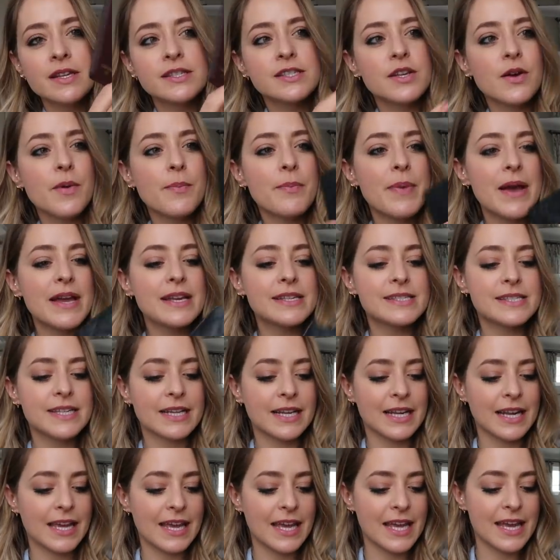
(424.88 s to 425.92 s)
So it
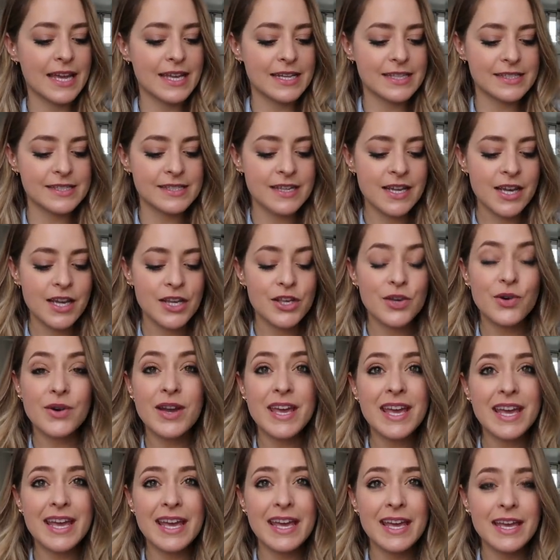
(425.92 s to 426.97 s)
basically is your
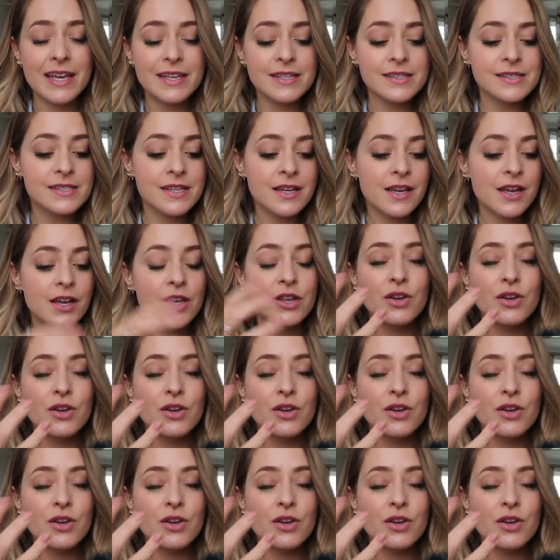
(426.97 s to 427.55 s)
keys,